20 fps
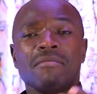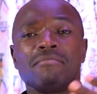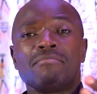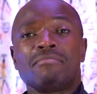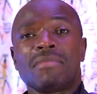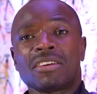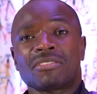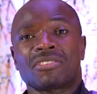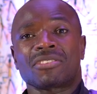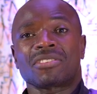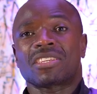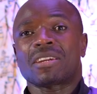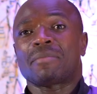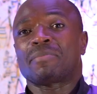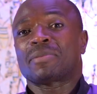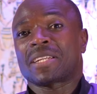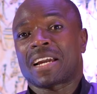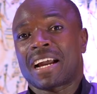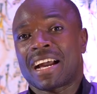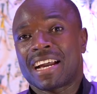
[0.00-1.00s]
Matthew
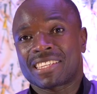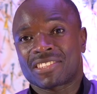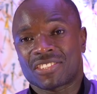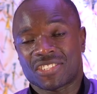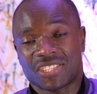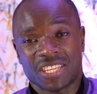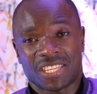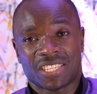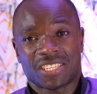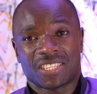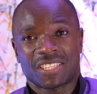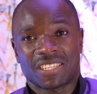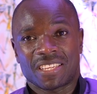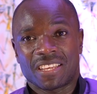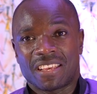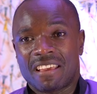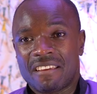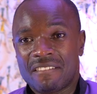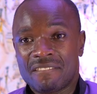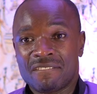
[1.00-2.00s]
chapter
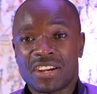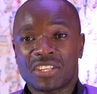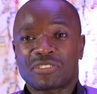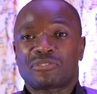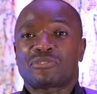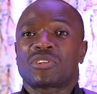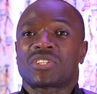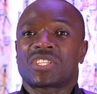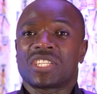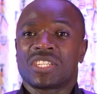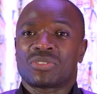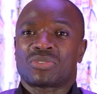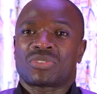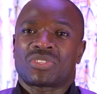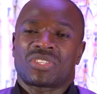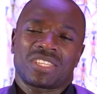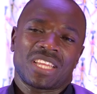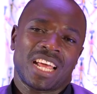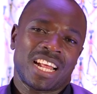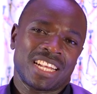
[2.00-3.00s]
6, verse 14
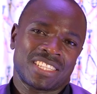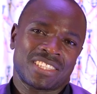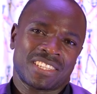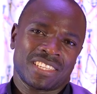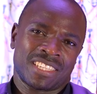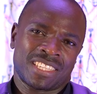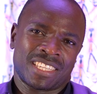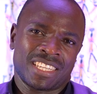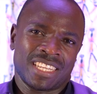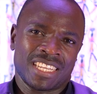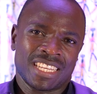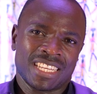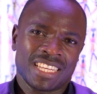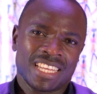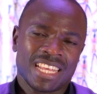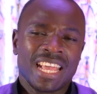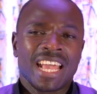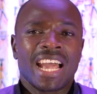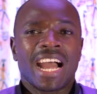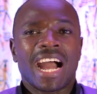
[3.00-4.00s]
and
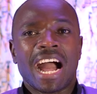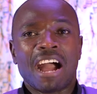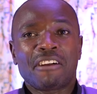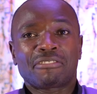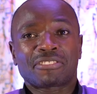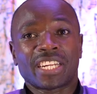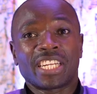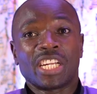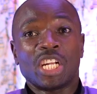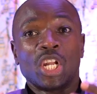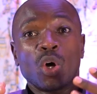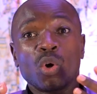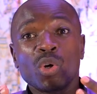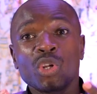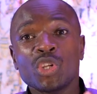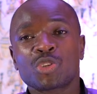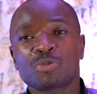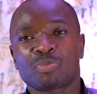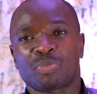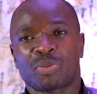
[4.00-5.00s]
16. After the
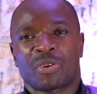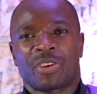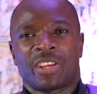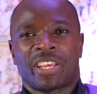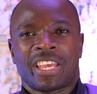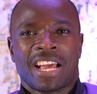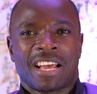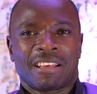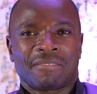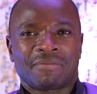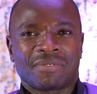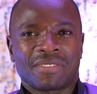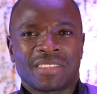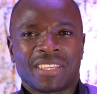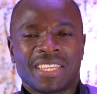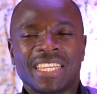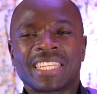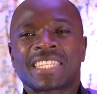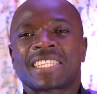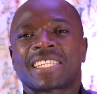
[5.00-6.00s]
Lord's Prayer,
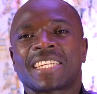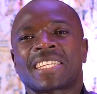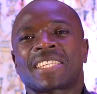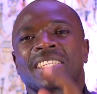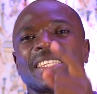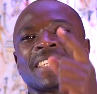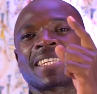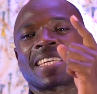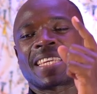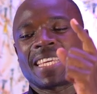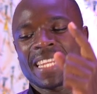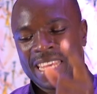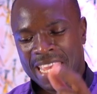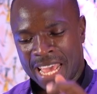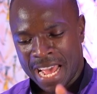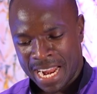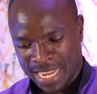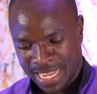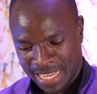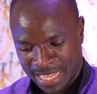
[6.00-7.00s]
it says this clearly,
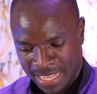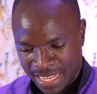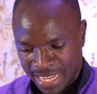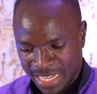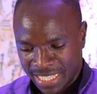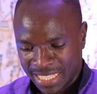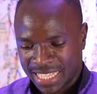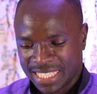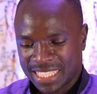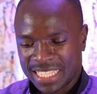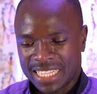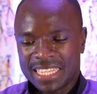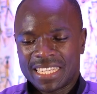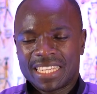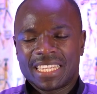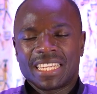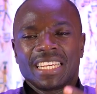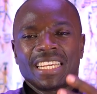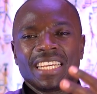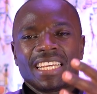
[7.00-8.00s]
that for
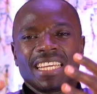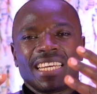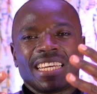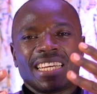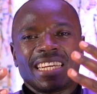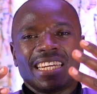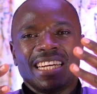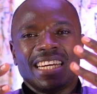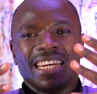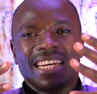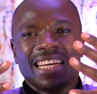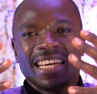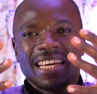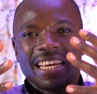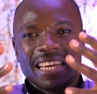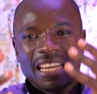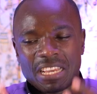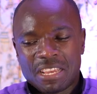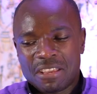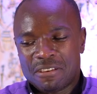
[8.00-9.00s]

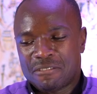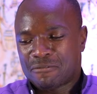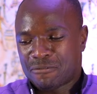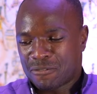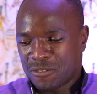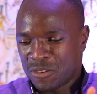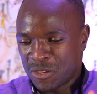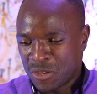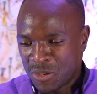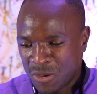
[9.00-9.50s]
if